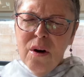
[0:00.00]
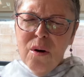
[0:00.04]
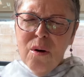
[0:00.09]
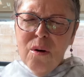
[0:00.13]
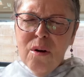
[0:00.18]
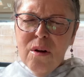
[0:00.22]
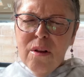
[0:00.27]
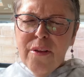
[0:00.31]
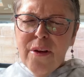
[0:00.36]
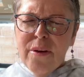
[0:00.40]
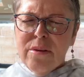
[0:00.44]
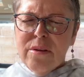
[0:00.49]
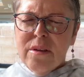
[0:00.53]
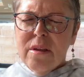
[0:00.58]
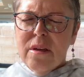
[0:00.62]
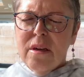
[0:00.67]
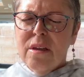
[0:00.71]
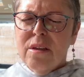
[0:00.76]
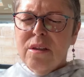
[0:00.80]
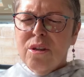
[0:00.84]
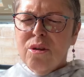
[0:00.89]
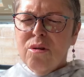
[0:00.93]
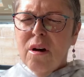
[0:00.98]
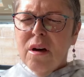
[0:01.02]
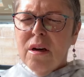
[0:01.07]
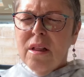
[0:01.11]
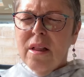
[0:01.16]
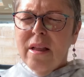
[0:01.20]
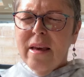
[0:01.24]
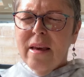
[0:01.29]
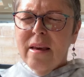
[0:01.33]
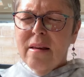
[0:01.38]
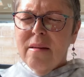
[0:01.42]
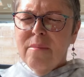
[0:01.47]
all those that are
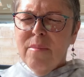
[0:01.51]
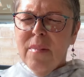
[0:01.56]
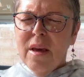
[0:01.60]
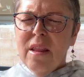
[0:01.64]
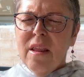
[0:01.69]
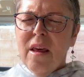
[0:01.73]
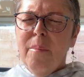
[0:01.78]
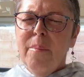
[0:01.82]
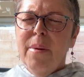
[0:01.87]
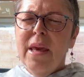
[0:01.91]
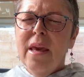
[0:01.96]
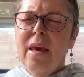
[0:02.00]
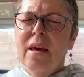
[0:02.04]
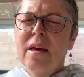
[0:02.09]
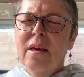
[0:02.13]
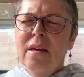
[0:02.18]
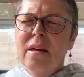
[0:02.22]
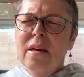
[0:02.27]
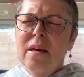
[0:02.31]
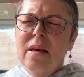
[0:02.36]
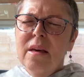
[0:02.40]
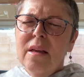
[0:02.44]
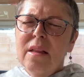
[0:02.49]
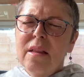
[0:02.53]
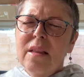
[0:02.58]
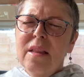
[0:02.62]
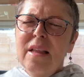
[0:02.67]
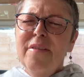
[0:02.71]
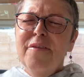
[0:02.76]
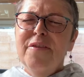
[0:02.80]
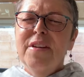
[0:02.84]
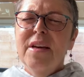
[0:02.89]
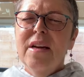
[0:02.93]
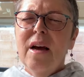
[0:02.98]
struggling, may they be
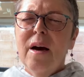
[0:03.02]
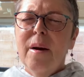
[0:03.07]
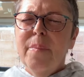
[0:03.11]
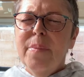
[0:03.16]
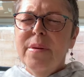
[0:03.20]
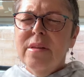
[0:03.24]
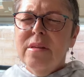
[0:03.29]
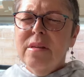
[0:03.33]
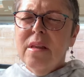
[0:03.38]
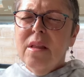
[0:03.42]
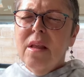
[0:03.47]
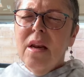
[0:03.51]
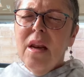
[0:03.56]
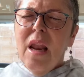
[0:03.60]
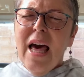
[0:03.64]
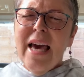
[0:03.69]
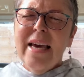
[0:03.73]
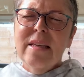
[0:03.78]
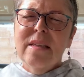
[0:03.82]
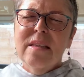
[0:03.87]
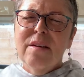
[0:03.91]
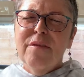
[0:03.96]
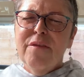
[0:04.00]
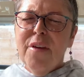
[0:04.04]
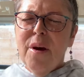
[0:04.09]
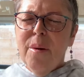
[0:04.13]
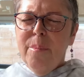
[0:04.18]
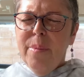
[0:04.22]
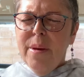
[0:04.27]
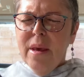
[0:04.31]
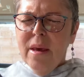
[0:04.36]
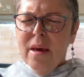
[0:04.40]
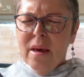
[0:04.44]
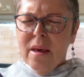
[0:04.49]
lifted up into the light of their
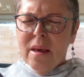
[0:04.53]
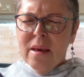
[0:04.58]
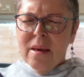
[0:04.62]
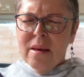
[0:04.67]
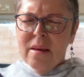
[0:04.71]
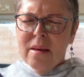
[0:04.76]
being.